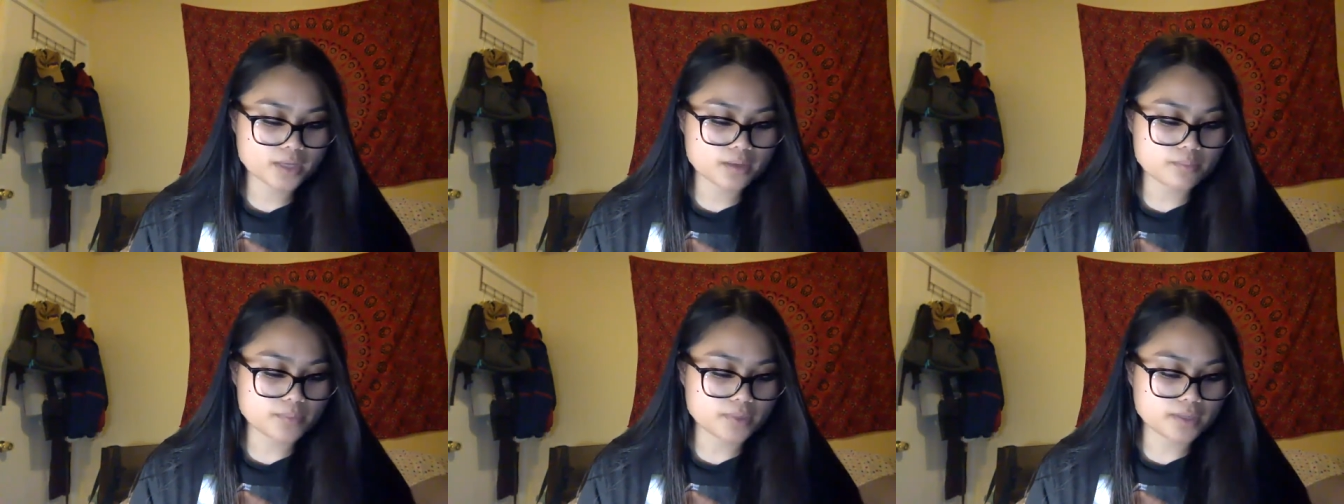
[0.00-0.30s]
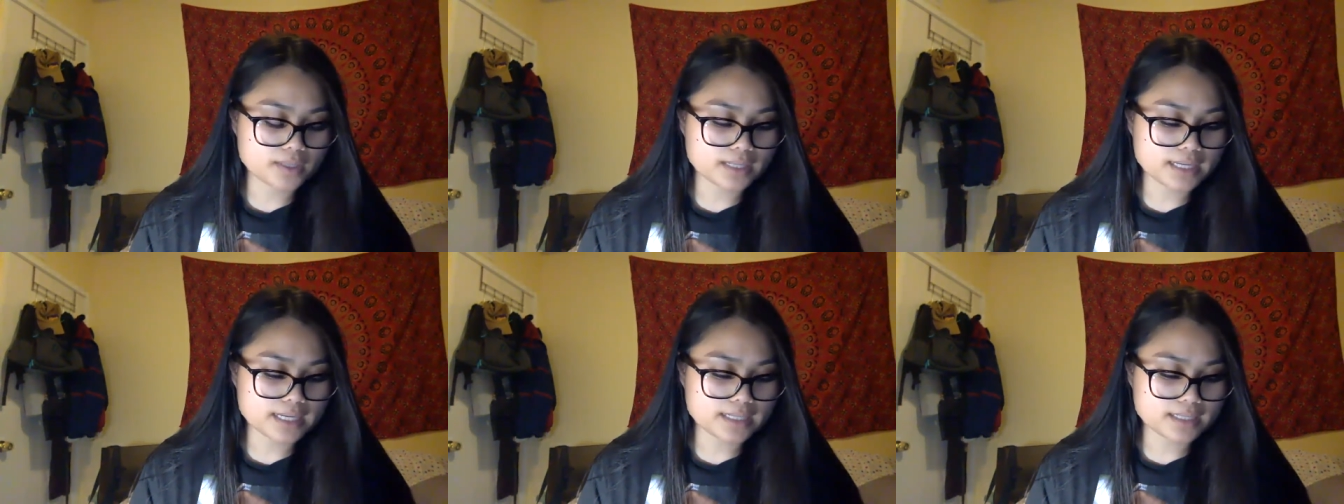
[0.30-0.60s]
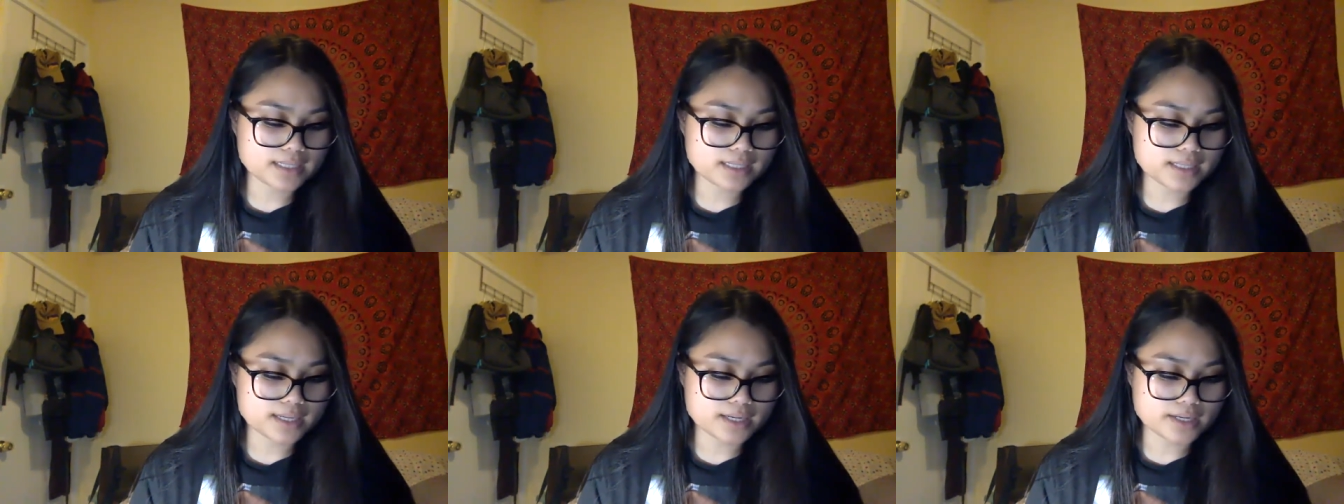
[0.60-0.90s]
But
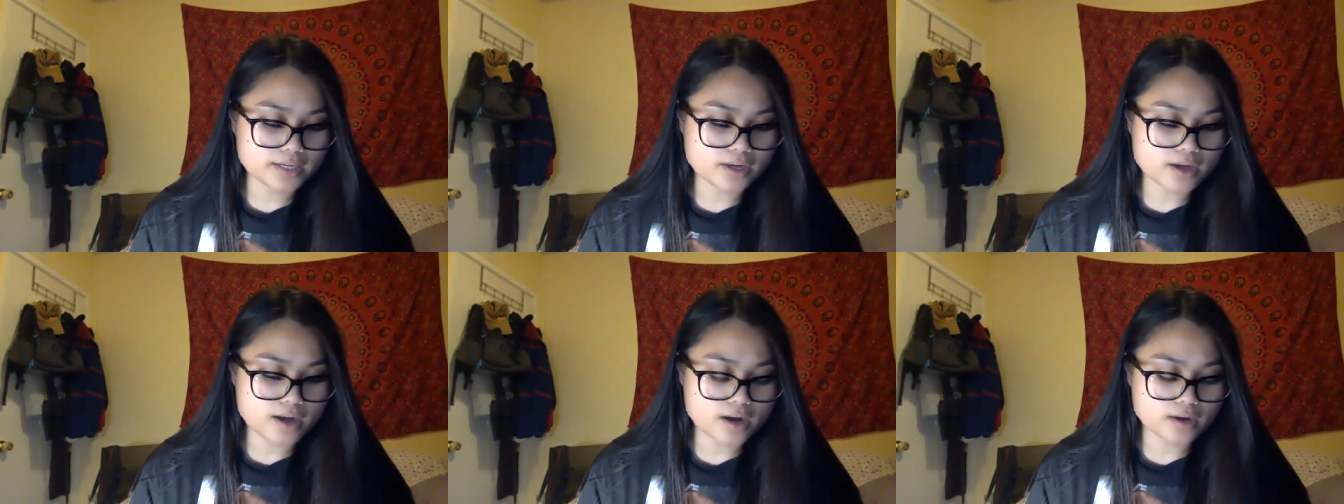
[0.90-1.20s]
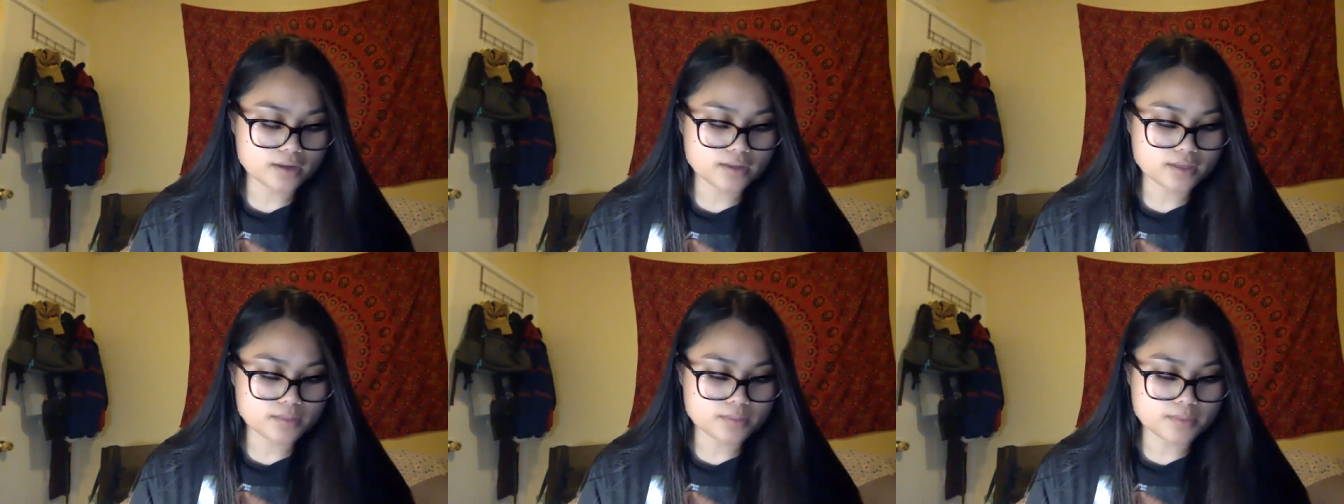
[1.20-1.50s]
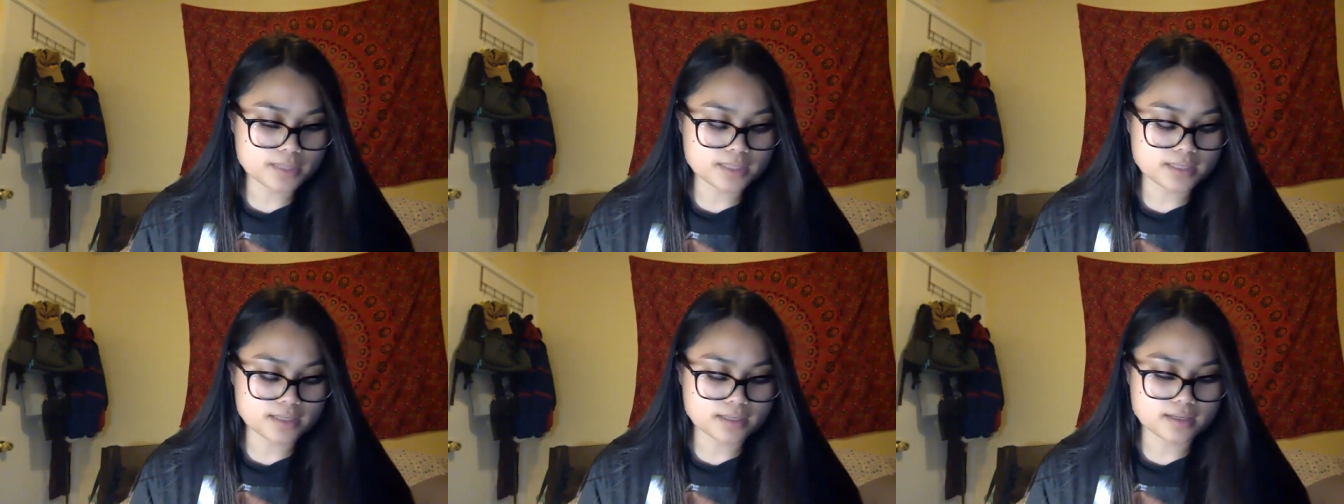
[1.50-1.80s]
lately there would hardly
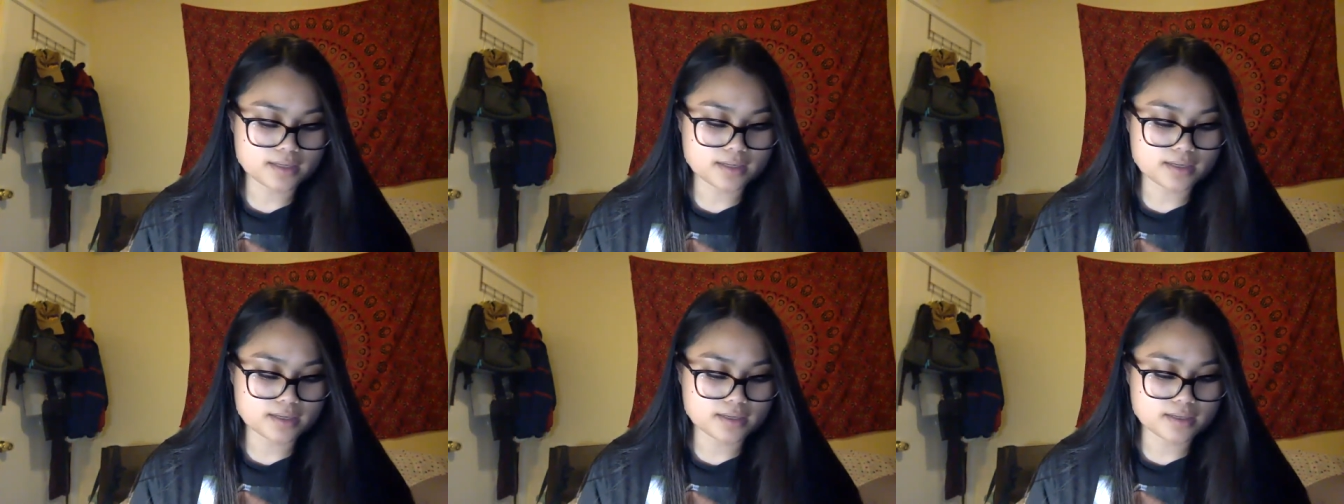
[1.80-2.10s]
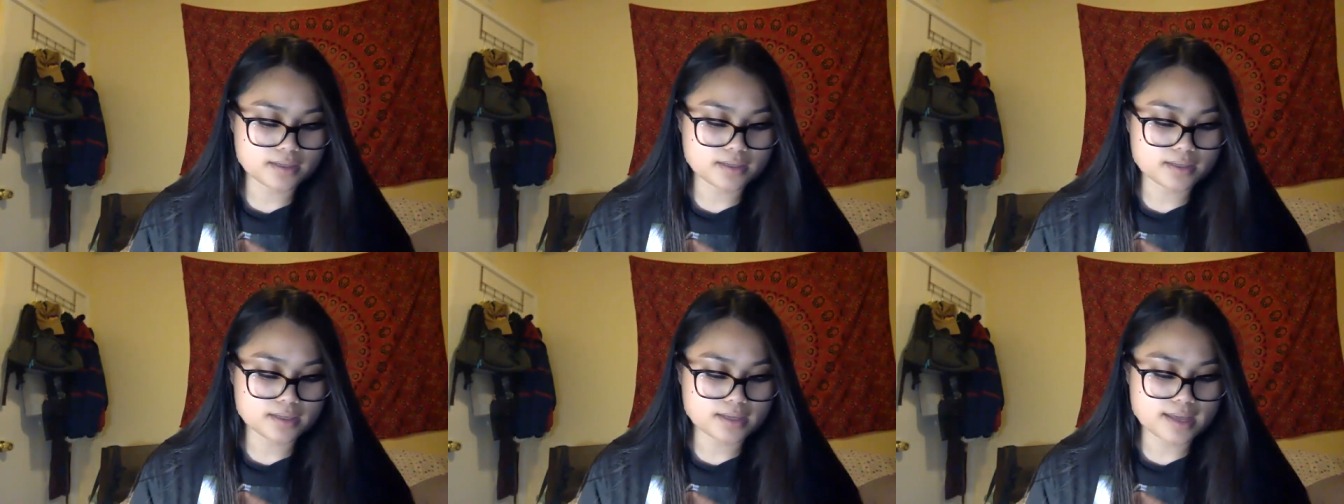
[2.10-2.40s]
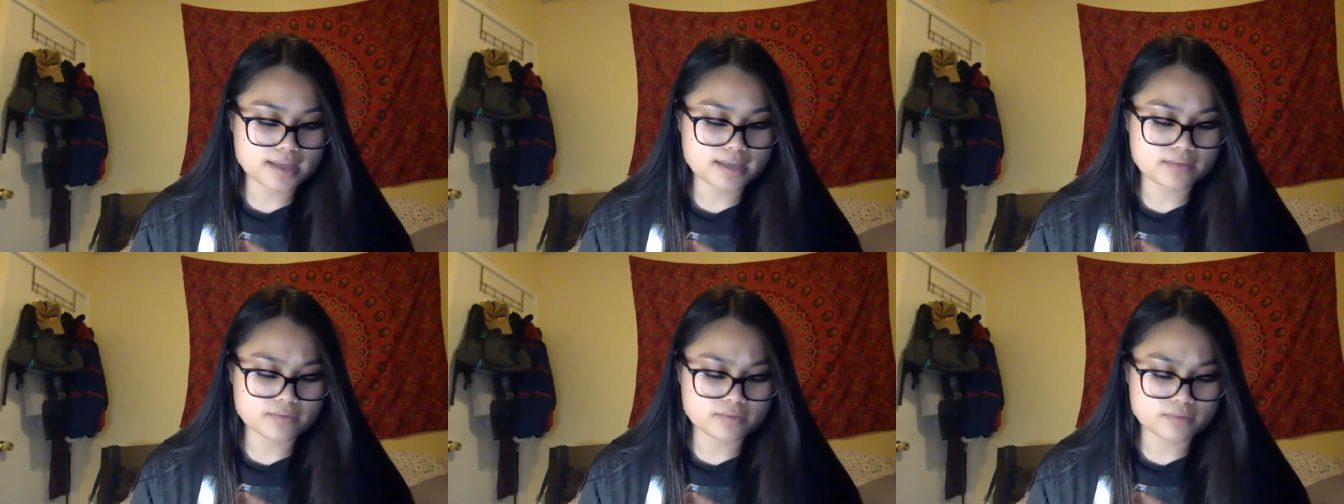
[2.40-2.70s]
been
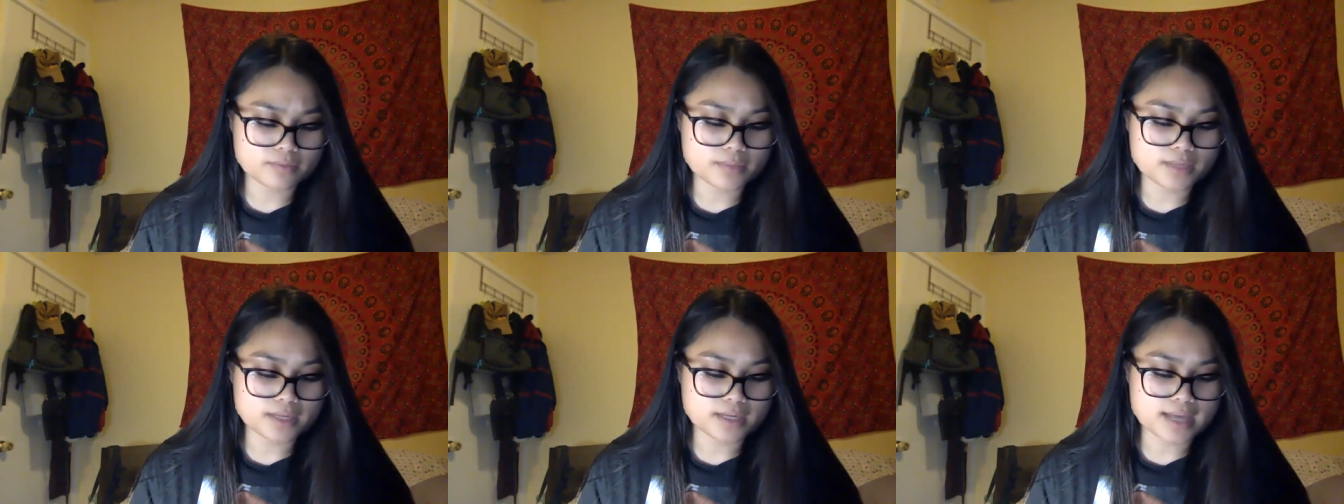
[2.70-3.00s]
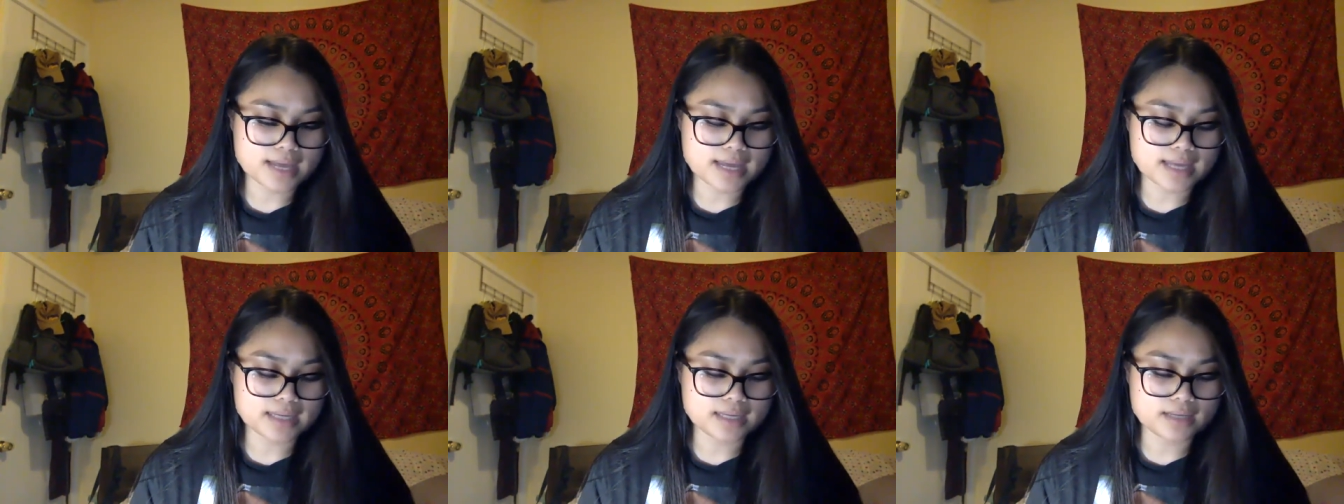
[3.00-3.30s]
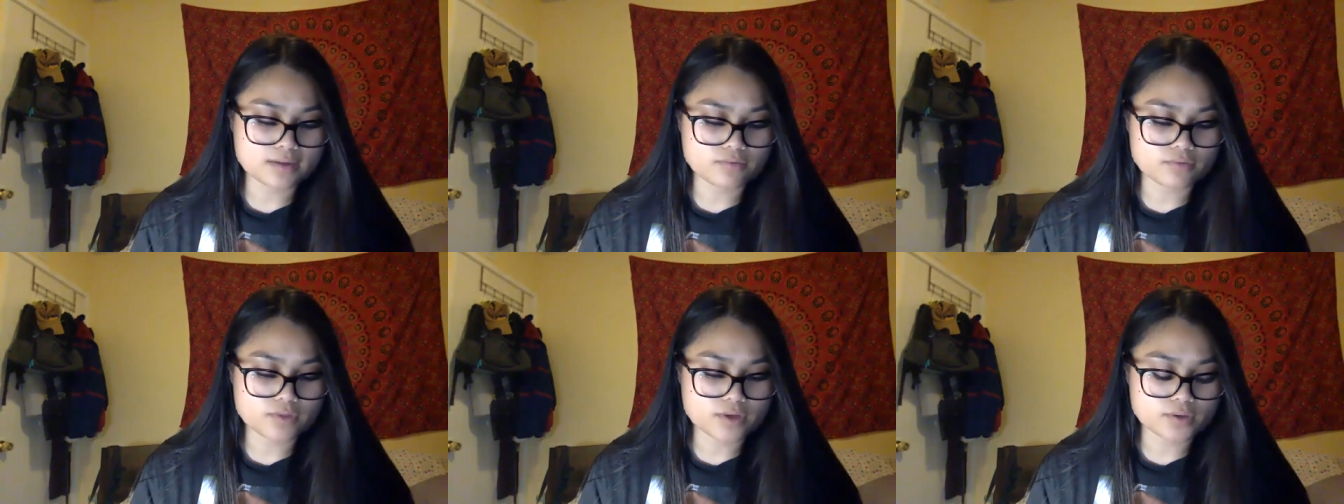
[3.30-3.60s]
even been any
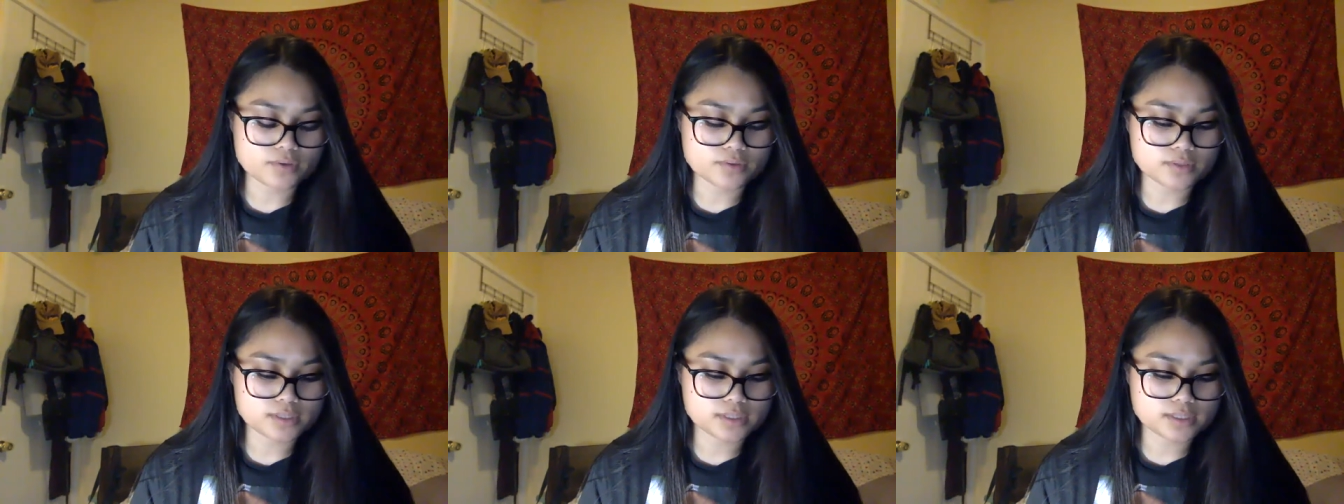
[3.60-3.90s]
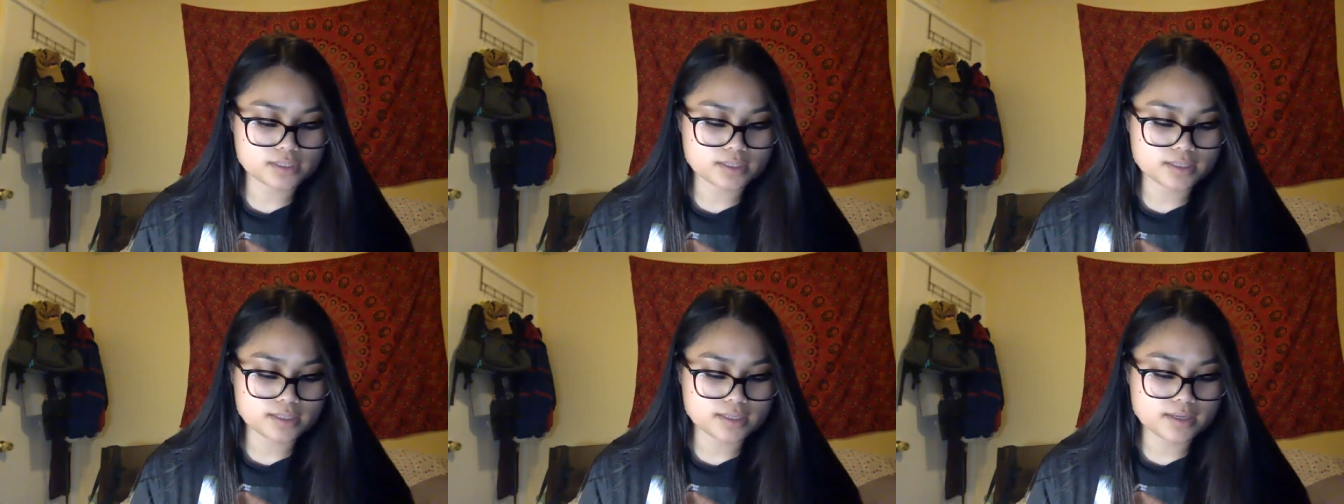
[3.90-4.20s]
of those.